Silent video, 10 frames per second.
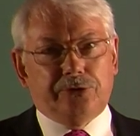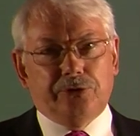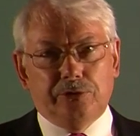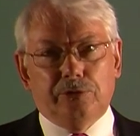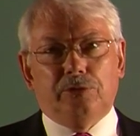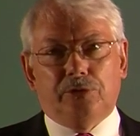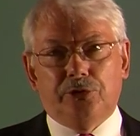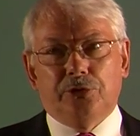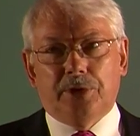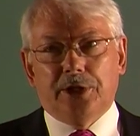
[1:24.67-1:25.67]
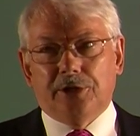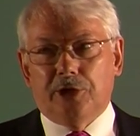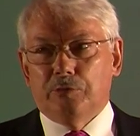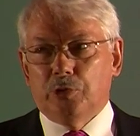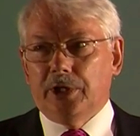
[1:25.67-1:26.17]
to do a
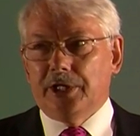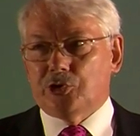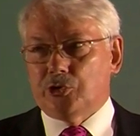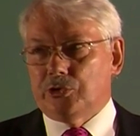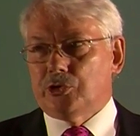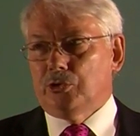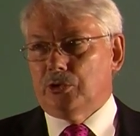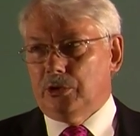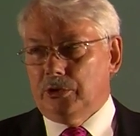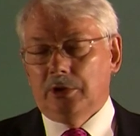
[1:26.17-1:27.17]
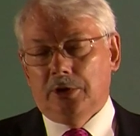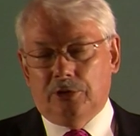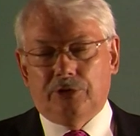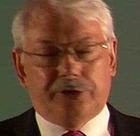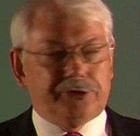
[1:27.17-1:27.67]
global lecture tour
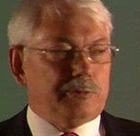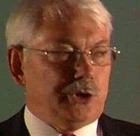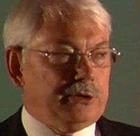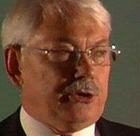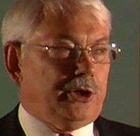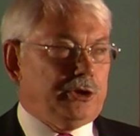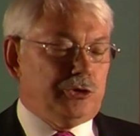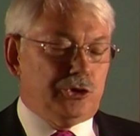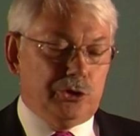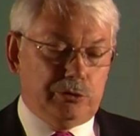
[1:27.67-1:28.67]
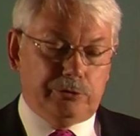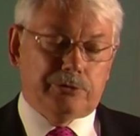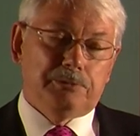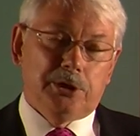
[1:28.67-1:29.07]
on a subject that I could choose.